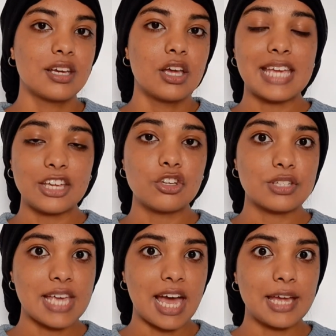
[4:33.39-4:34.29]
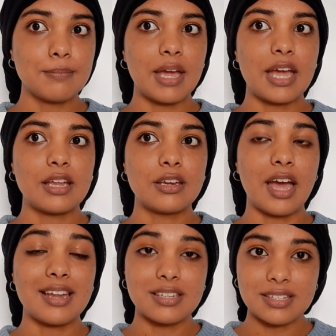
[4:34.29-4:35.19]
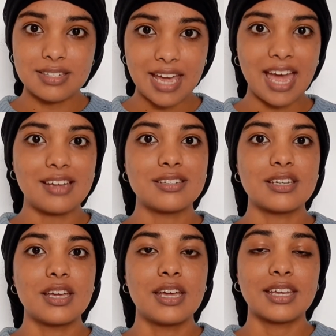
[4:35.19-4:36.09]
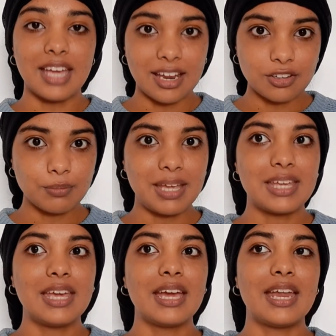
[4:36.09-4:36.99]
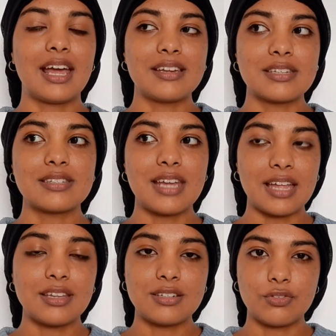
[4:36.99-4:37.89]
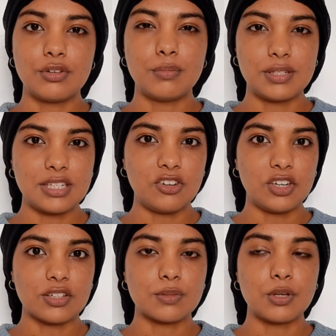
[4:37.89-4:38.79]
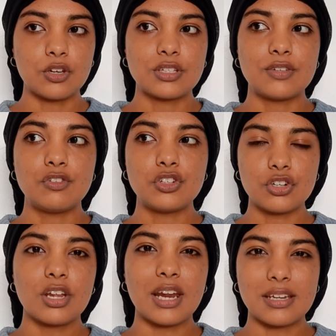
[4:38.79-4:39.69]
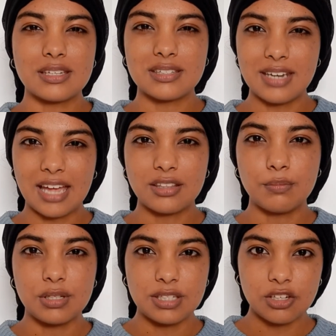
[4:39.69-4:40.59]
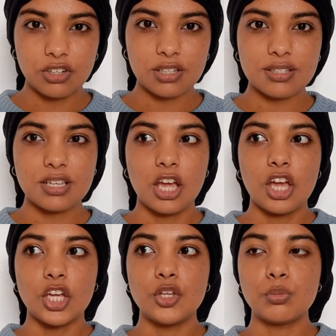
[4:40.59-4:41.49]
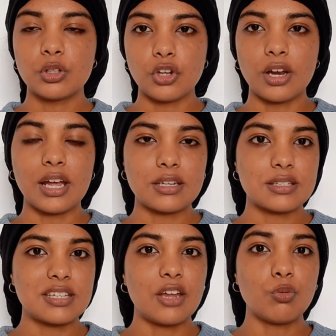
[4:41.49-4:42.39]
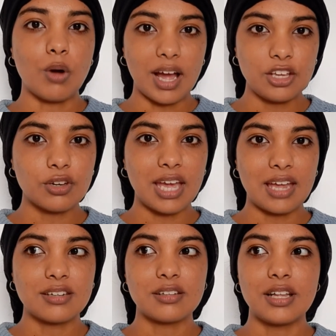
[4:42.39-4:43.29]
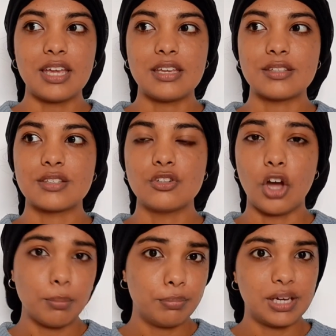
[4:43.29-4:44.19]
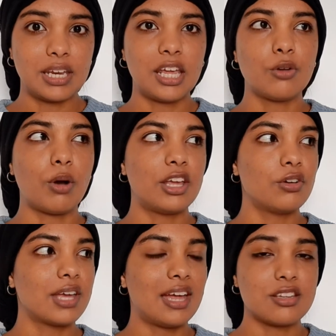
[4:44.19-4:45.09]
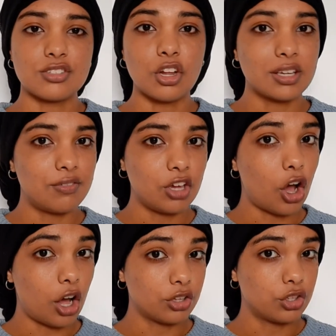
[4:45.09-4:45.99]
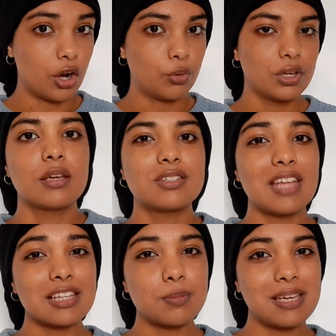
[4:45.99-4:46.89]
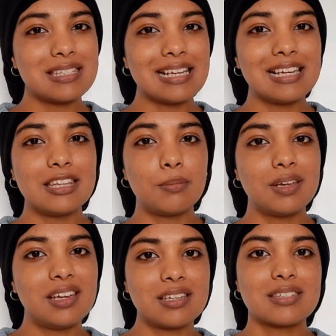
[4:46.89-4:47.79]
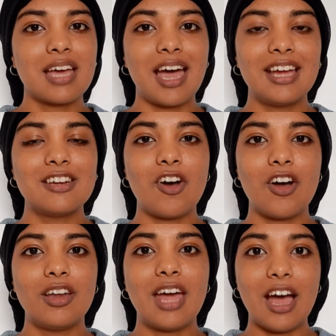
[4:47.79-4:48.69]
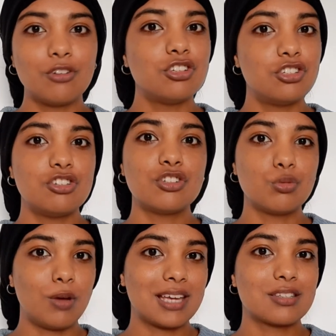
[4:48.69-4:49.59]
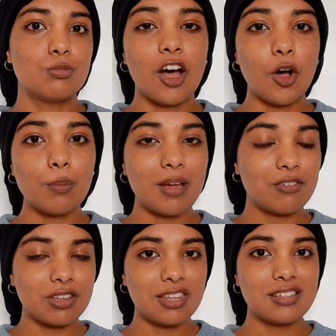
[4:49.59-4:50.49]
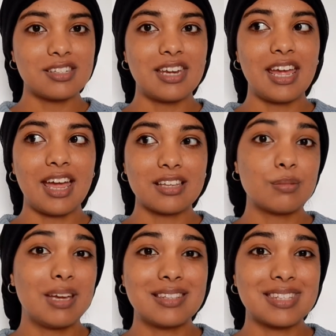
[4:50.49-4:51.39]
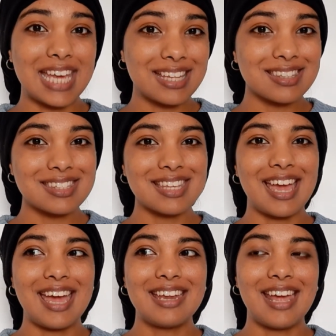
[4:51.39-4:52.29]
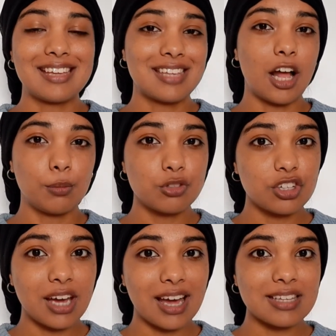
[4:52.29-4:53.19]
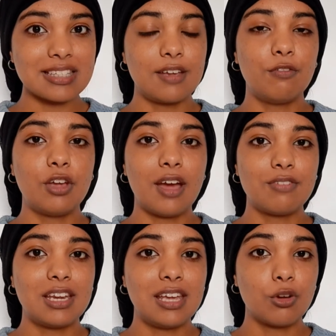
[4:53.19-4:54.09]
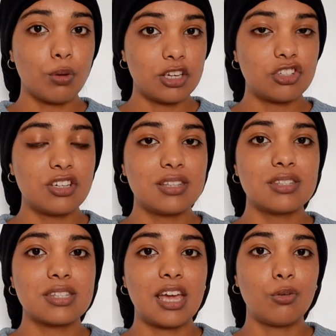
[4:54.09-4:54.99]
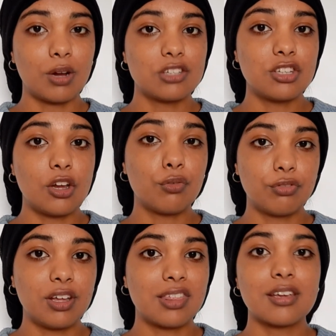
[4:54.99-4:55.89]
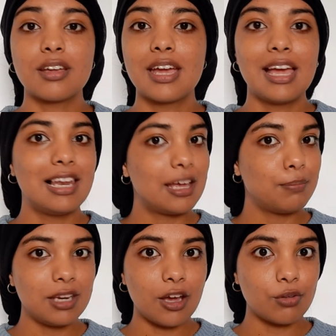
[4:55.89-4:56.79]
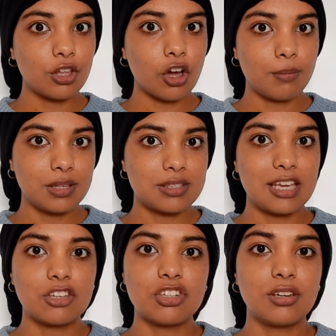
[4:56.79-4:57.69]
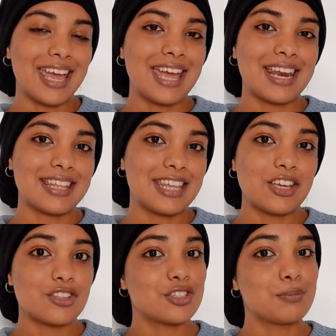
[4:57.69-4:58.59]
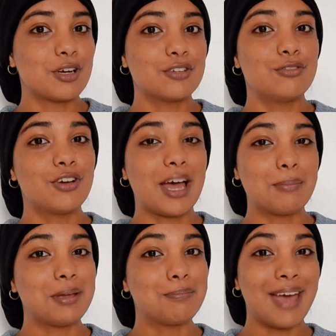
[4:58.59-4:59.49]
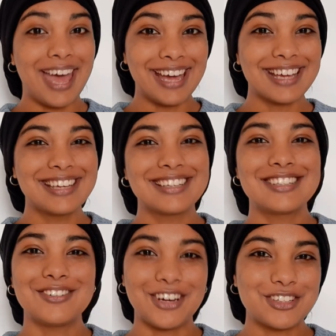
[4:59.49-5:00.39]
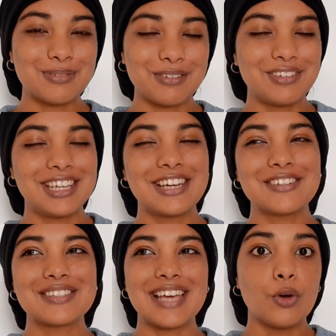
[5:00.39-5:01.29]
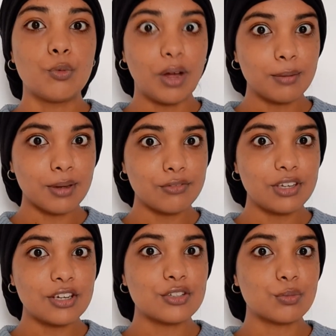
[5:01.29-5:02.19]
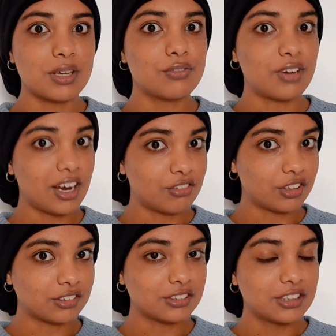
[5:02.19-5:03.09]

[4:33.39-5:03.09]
Take your time and understand candle making and understand the different materials, because if you do not understand the materials, you will not understand why your candle is not burning, why your candle is not giving a hot throw. So that's basically the beginner's guide on how to choose wicks. I hope everything today has made sense and has helped you guys. If you have any questions and want to know further, let me know in the comment section. And I thank you so much for coming back to watch my videos. One of my videos went viral.